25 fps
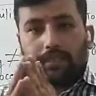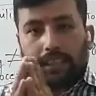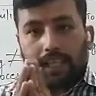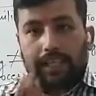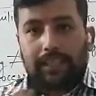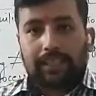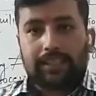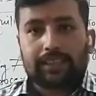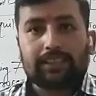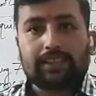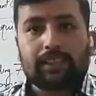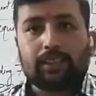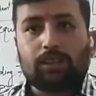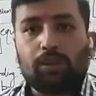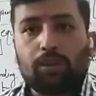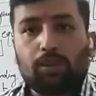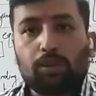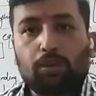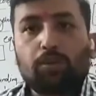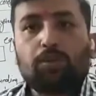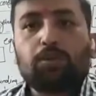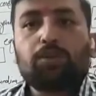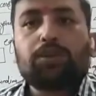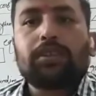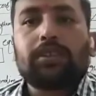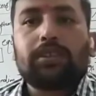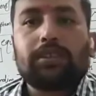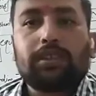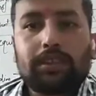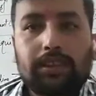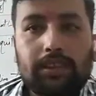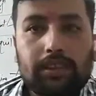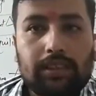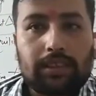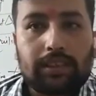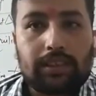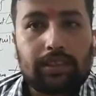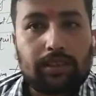there is no changes
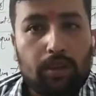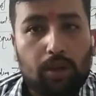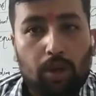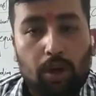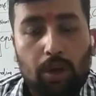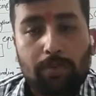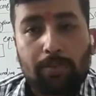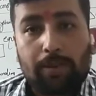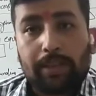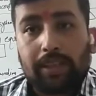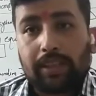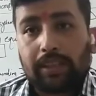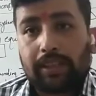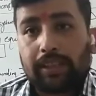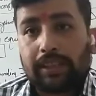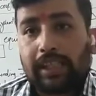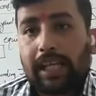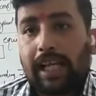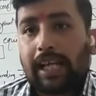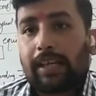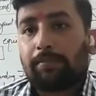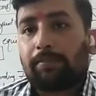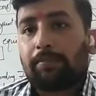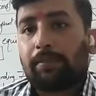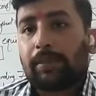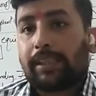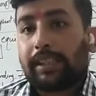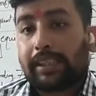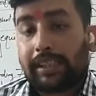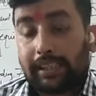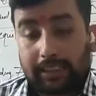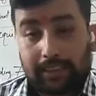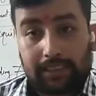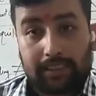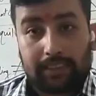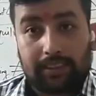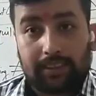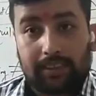in the entropy and enthalpy
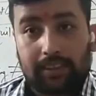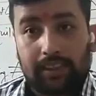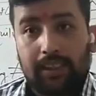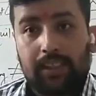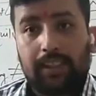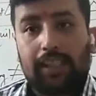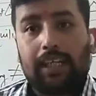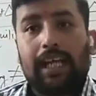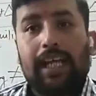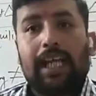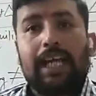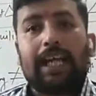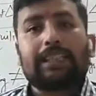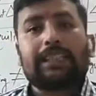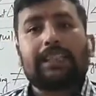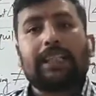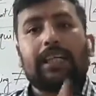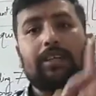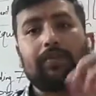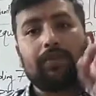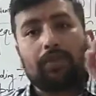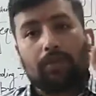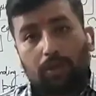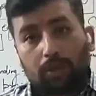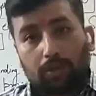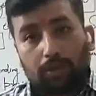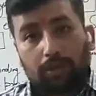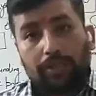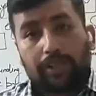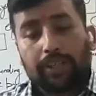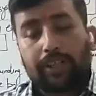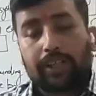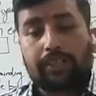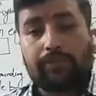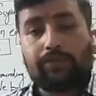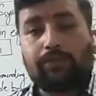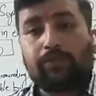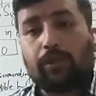yet here, as I have already
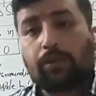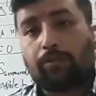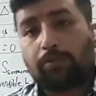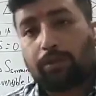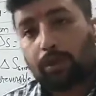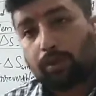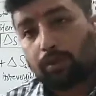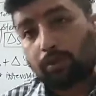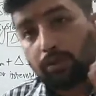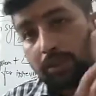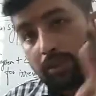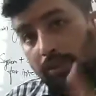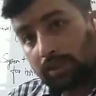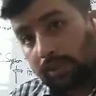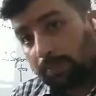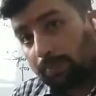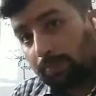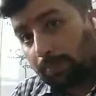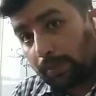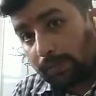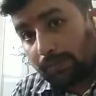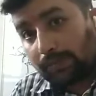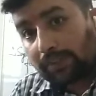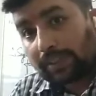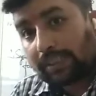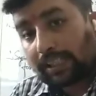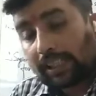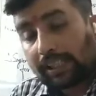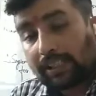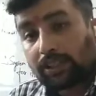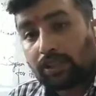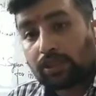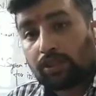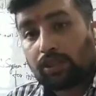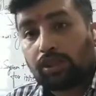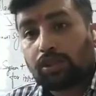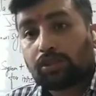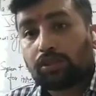informed you in the previous
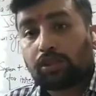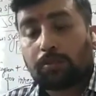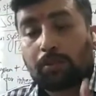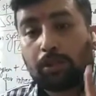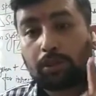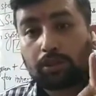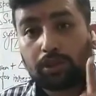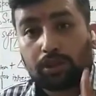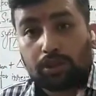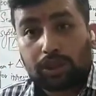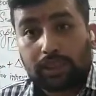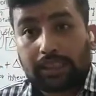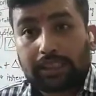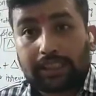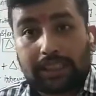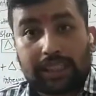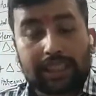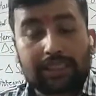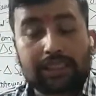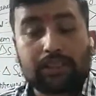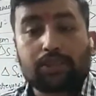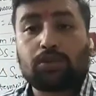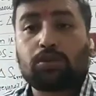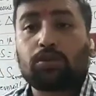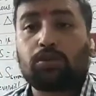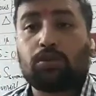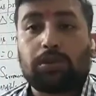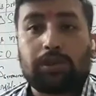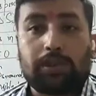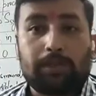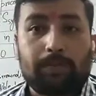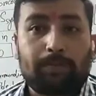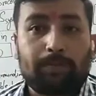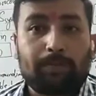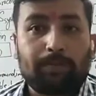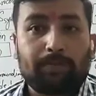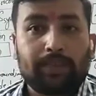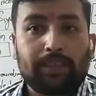section also about the delta S total.
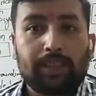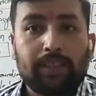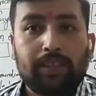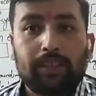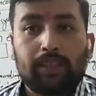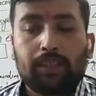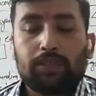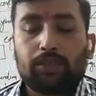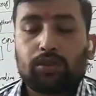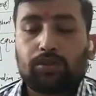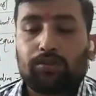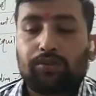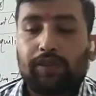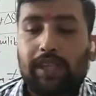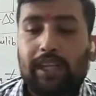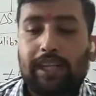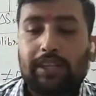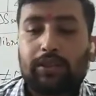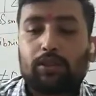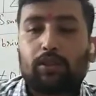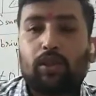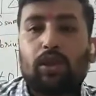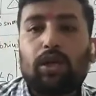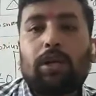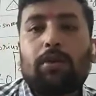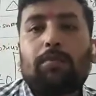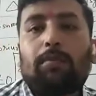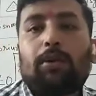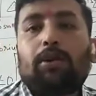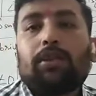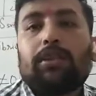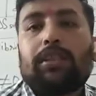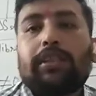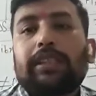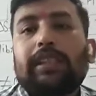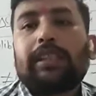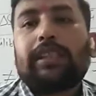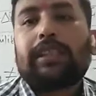So when I talk about
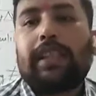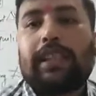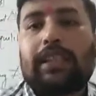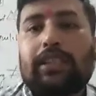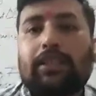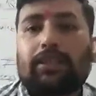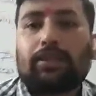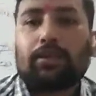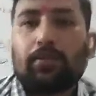the delta S